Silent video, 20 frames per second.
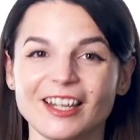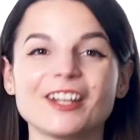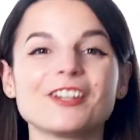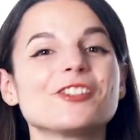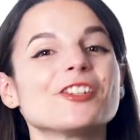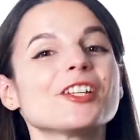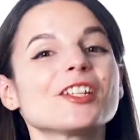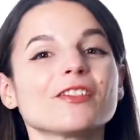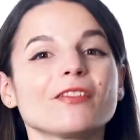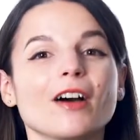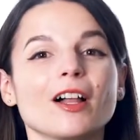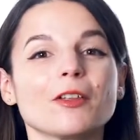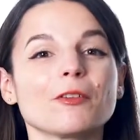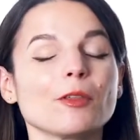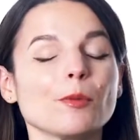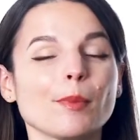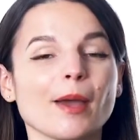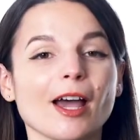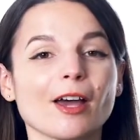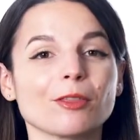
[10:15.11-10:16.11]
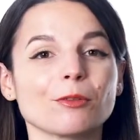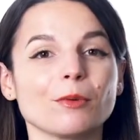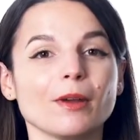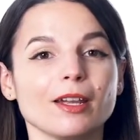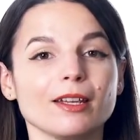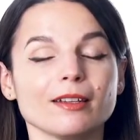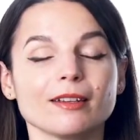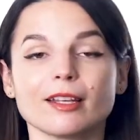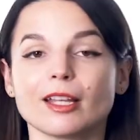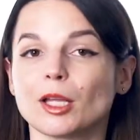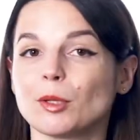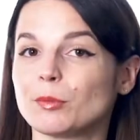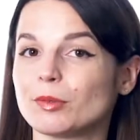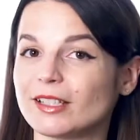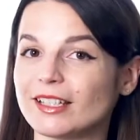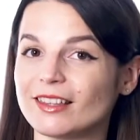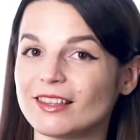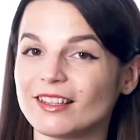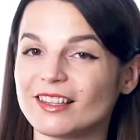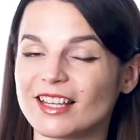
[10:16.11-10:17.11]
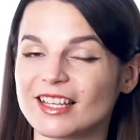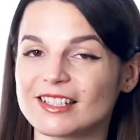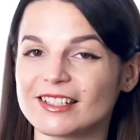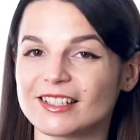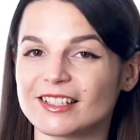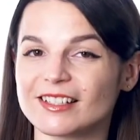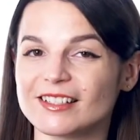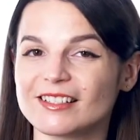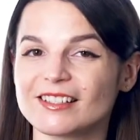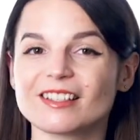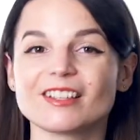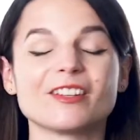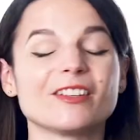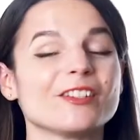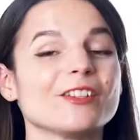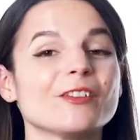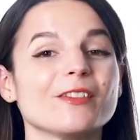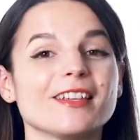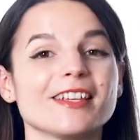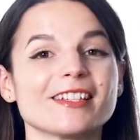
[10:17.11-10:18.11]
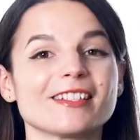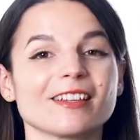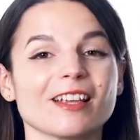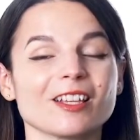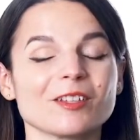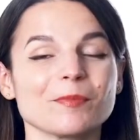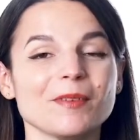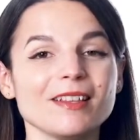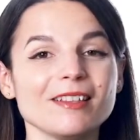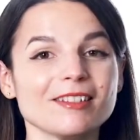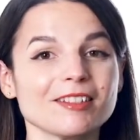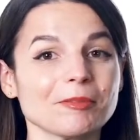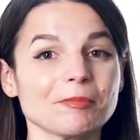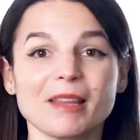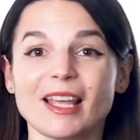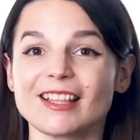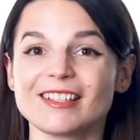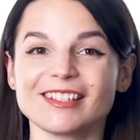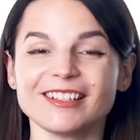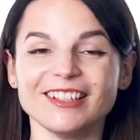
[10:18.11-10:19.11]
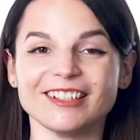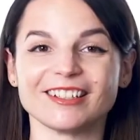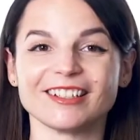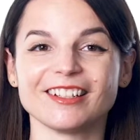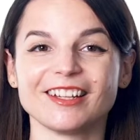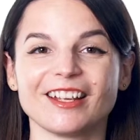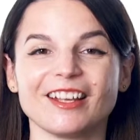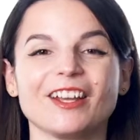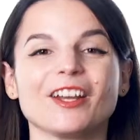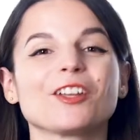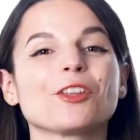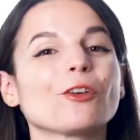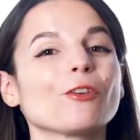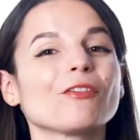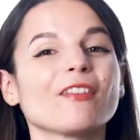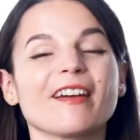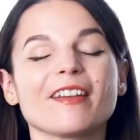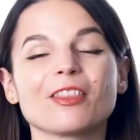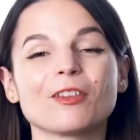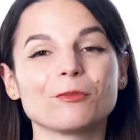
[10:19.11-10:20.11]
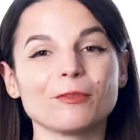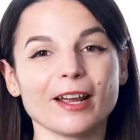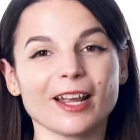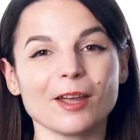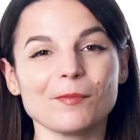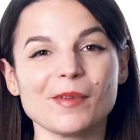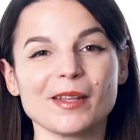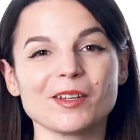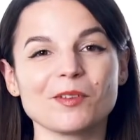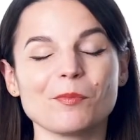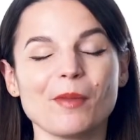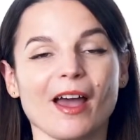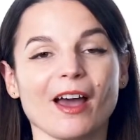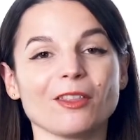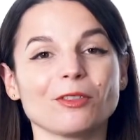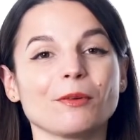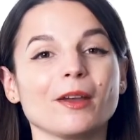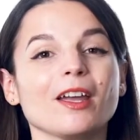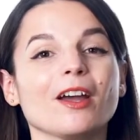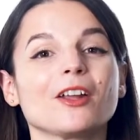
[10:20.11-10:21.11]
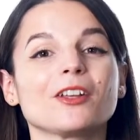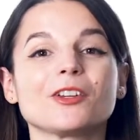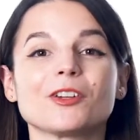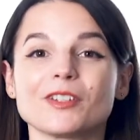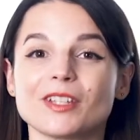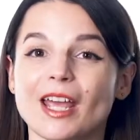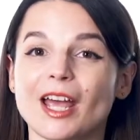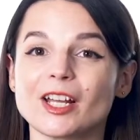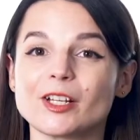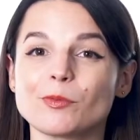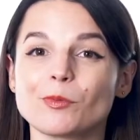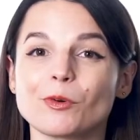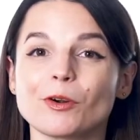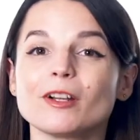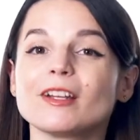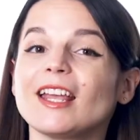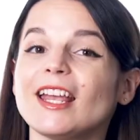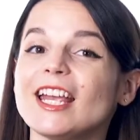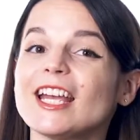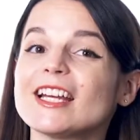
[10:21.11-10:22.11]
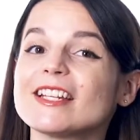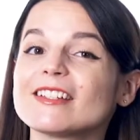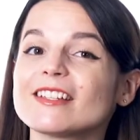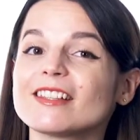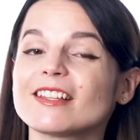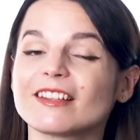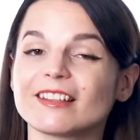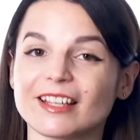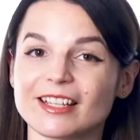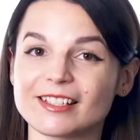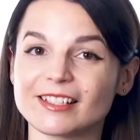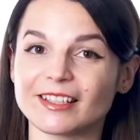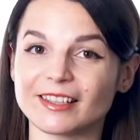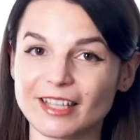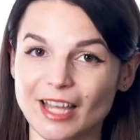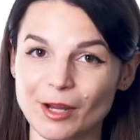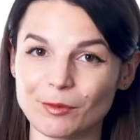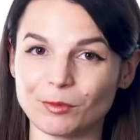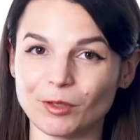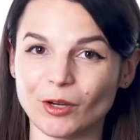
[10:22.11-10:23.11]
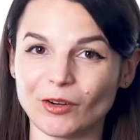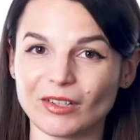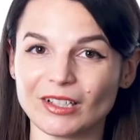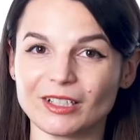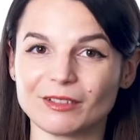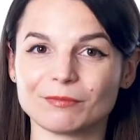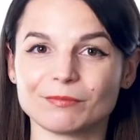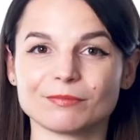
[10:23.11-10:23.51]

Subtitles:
Just follow the pathway, complete the lessons, do the assessments, and that's it. You'll find the recommended pathway on your dashboard and in the lesson library.